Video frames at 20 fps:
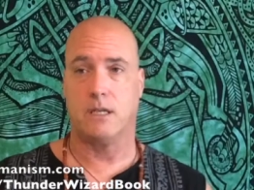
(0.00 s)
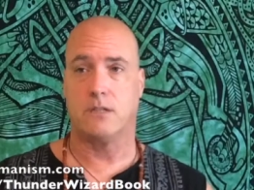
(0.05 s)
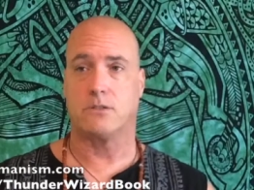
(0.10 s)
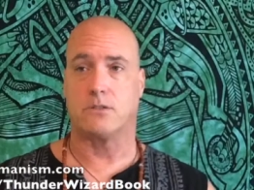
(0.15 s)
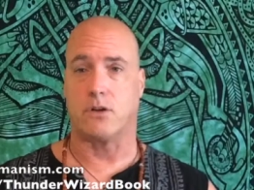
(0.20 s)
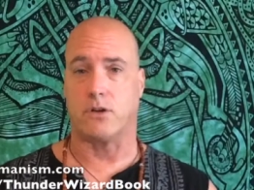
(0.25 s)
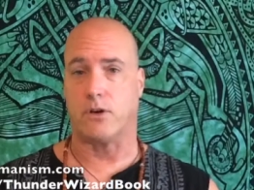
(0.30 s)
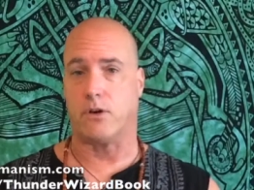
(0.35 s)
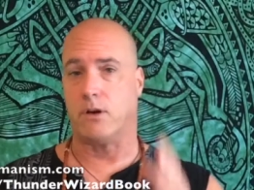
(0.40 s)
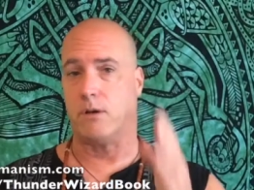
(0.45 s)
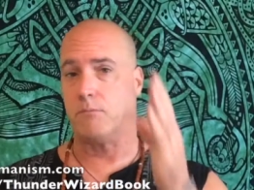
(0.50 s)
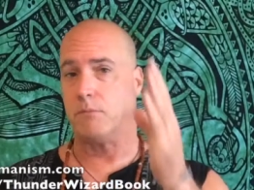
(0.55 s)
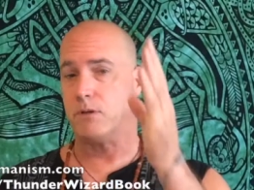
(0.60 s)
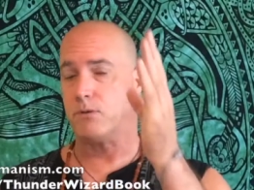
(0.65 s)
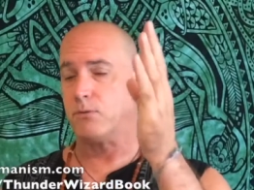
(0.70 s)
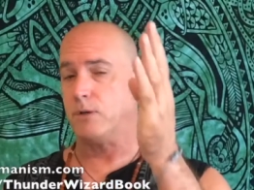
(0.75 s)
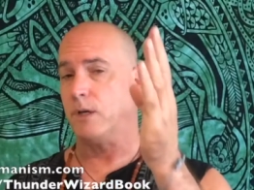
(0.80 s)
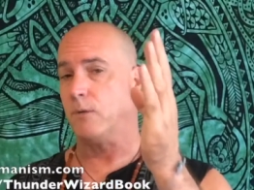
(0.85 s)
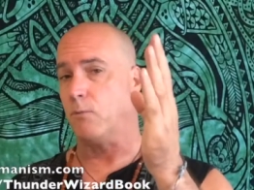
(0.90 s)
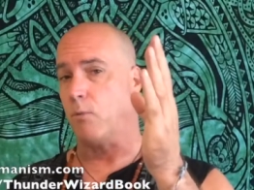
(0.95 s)
So you're in
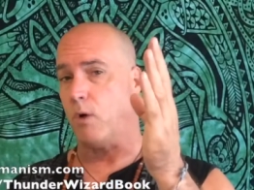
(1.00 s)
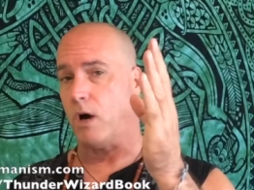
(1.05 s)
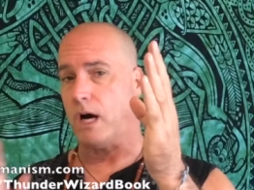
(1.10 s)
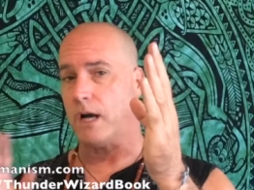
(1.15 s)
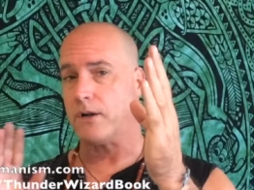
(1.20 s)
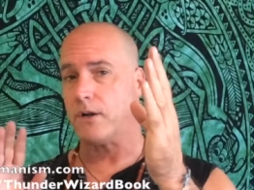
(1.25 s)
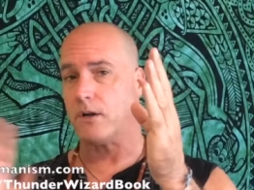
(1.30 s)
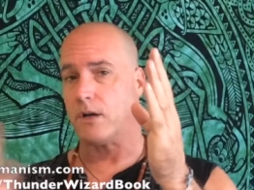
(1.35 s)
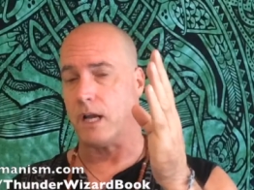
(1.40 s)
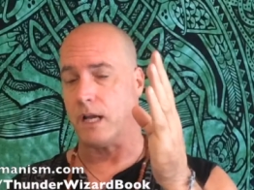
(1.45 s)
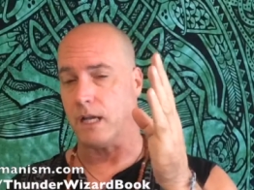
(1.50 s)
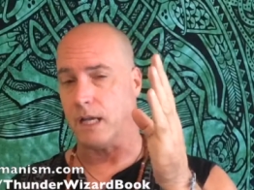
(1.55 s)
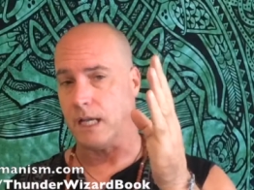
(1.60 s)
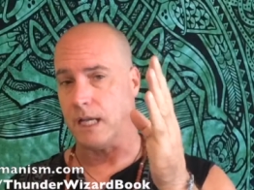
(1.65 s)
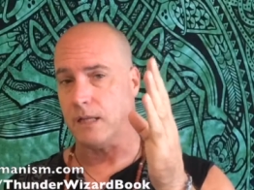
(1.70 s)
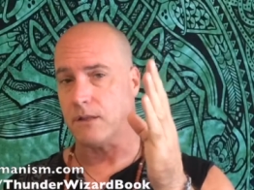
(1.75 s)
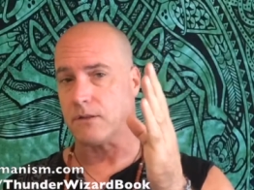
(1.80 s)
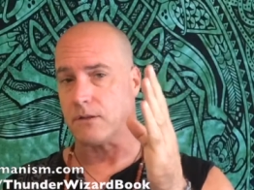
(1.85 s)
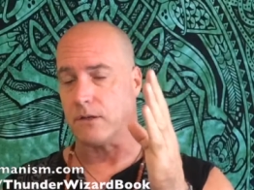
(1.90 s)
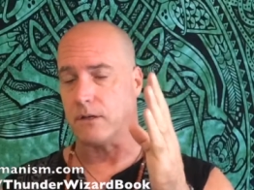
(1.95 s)
between water and
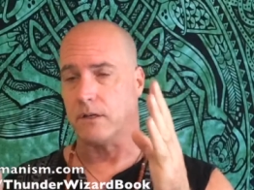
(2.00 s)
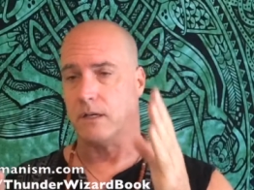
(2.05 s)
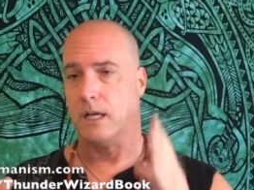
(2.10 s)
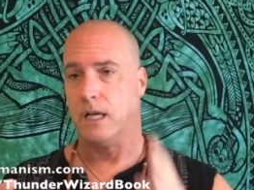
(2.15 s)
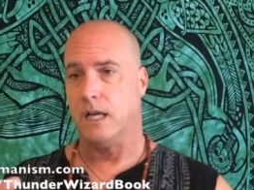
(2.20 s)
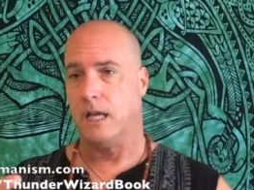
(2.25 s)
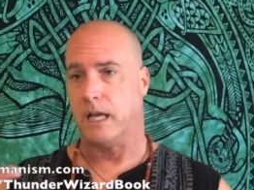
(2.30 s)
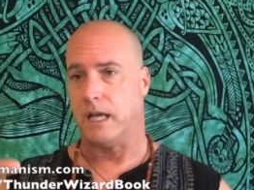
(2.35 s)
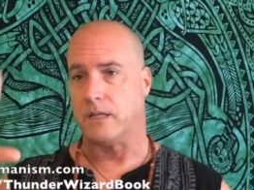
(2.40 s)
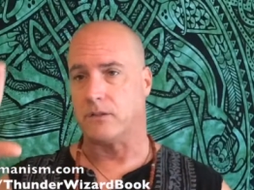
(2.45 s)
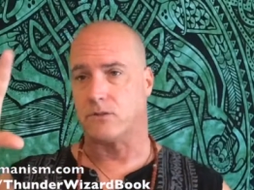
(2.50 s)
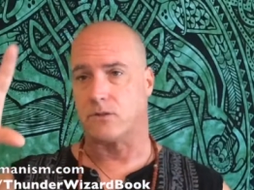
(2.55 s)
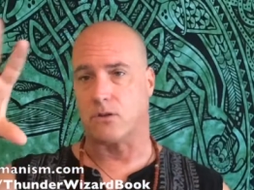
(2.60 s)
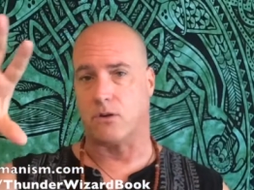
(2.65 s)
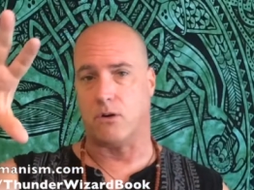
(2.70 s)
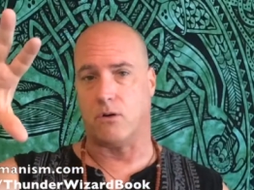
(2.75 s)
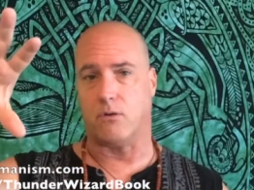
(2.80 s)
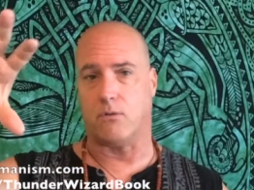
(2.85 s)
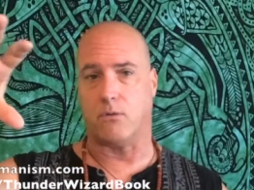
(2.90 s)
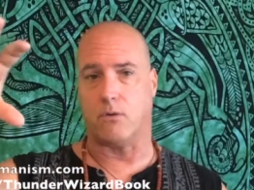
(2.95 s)
ether. And
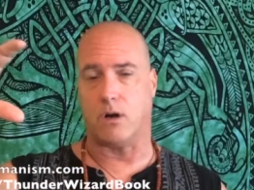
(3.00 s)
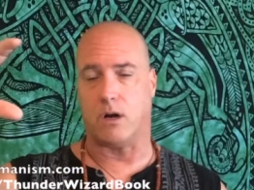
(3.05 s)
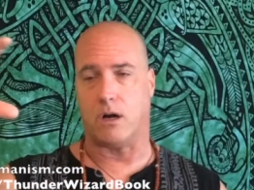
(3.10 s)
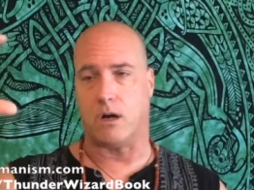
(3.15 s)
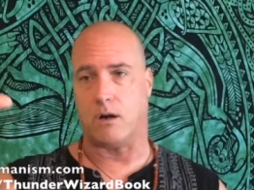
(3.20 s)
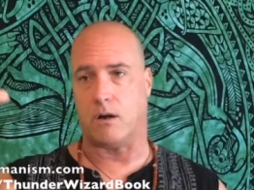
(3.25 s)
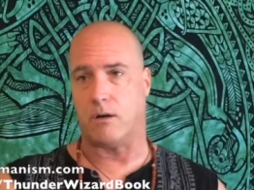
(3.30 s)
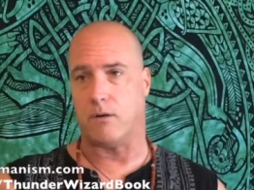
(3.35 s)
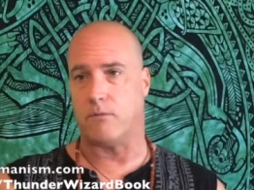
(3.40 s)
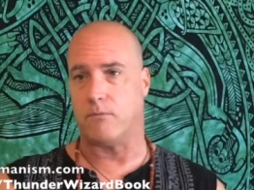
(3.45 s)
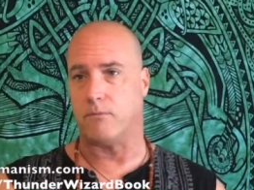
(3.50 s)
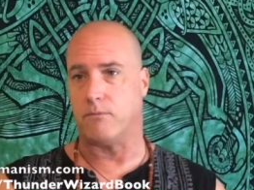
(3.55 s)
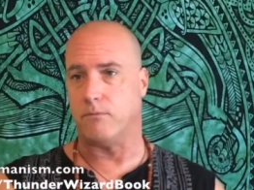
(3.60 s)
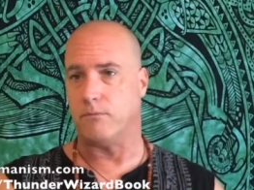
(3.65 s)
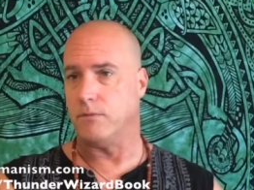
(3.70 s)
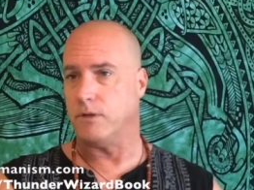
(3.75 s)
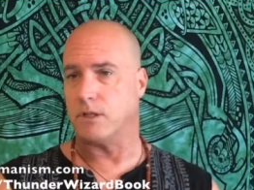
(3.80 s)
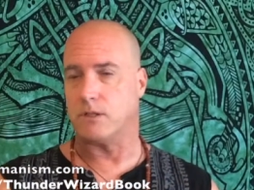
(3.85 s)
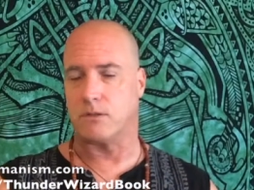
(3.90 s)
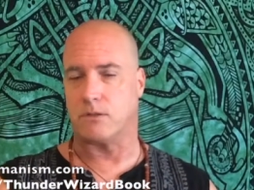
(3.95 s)
so
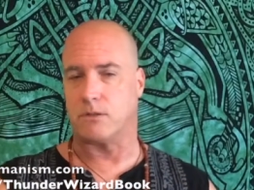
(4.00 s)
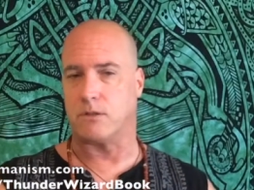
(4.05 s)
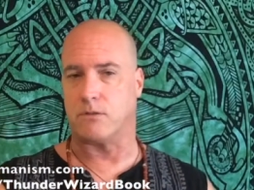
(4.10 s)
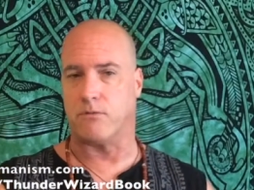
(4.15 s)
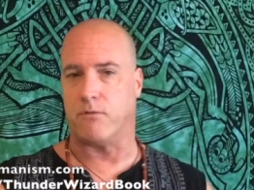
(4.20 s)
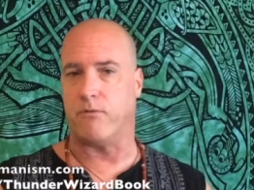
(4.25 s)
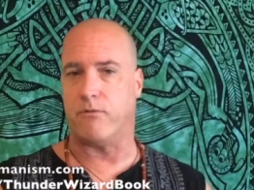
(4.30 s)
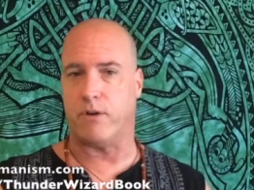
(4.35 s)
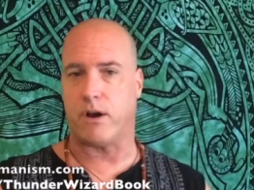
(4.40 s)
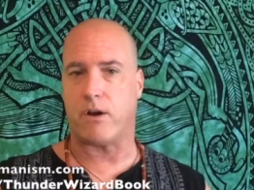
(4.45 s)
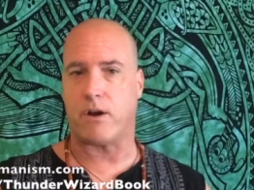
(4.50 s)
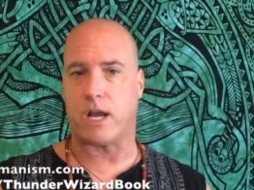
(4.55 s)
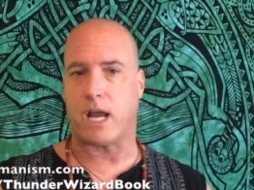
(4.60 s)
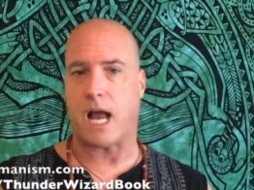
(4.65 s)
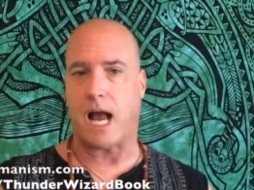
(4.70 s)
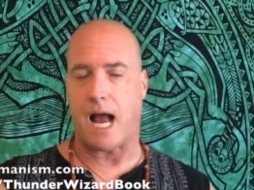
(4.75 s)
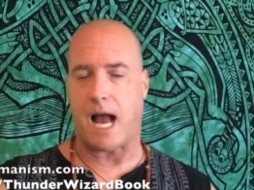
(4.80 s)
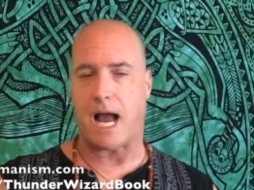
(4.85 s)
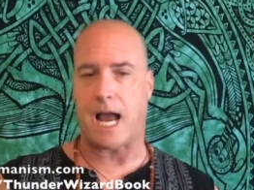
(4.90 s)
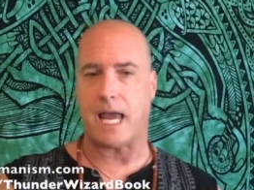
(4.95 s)
it's very
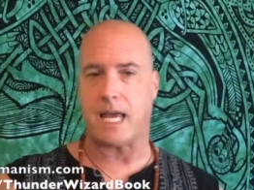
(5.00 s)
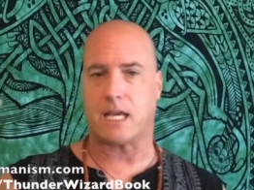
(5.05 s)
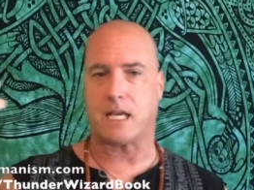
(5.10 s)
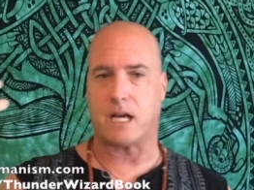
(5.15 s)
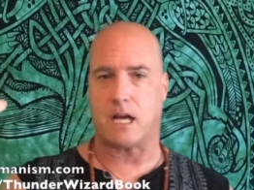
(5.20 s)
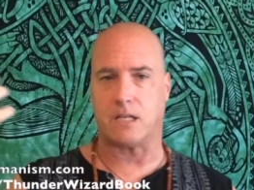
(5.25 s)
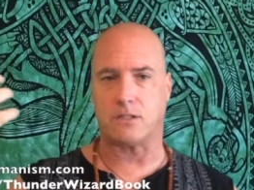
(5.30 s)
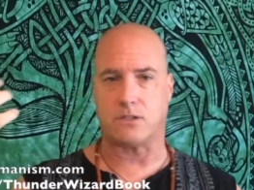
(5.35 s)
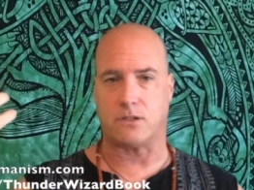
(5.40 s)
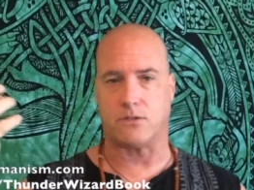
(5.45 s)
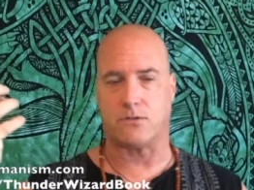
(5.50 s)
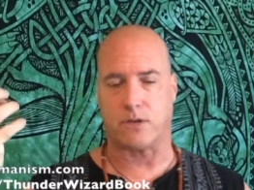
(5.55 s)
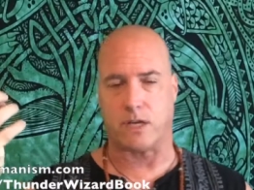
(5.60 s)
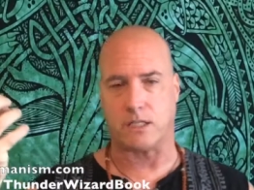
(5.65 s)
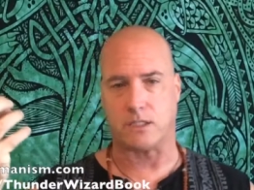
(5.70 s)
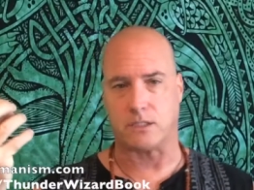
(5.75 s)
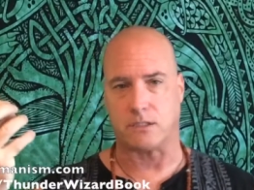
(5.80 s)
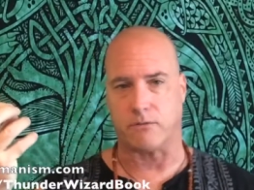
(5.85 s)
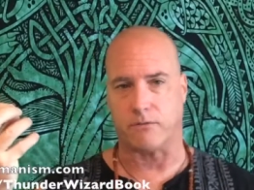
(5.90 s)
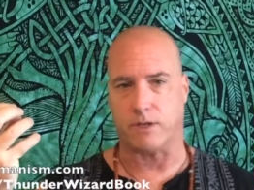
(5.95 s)
high
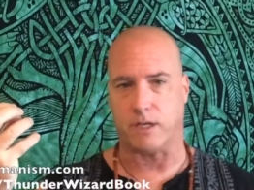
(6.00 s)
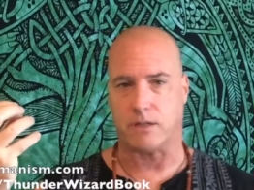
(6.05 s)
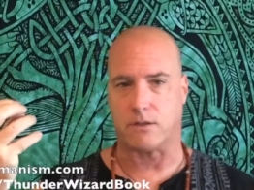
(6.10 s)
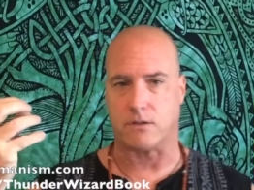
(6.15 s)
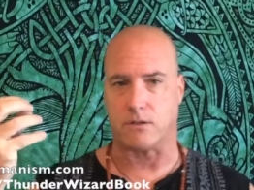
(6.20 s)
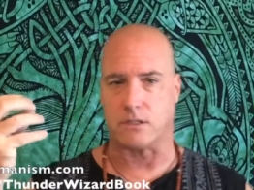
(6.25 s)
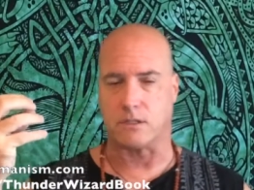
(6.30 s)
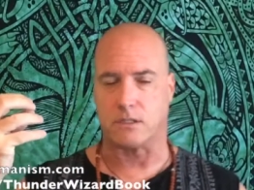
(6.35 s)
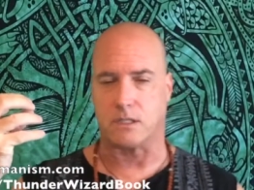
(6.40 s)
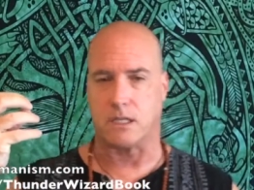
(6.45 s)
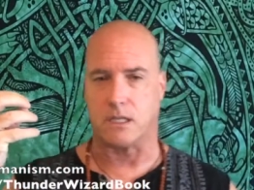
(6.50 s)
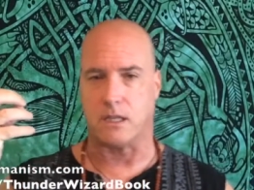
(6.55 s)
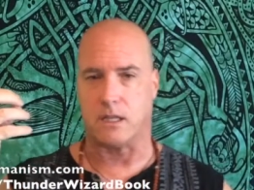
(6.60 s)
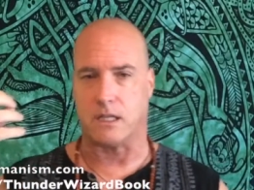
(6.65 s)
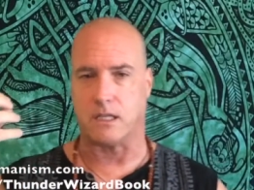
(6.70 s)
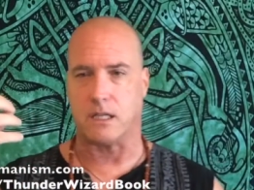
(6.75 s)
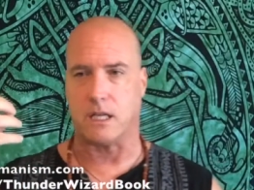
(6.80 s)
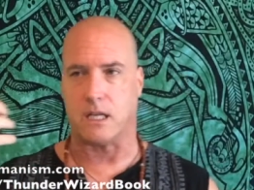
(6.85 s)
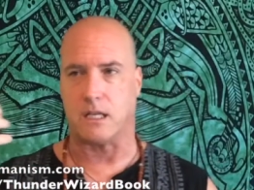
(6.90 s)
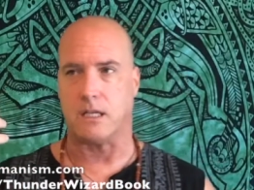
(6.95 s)
concentration of ether. It's
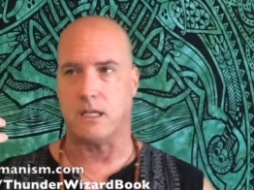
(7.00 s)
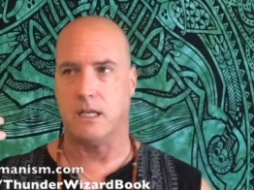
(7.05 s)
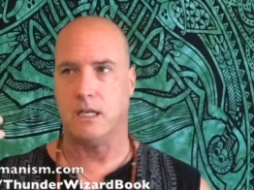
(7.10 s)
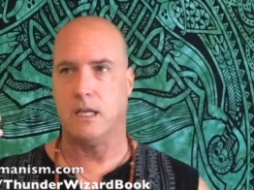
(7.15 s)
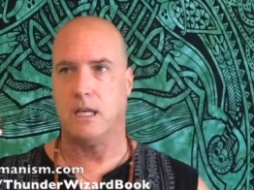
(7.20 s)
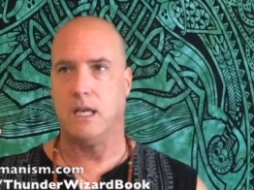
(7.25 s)
in, and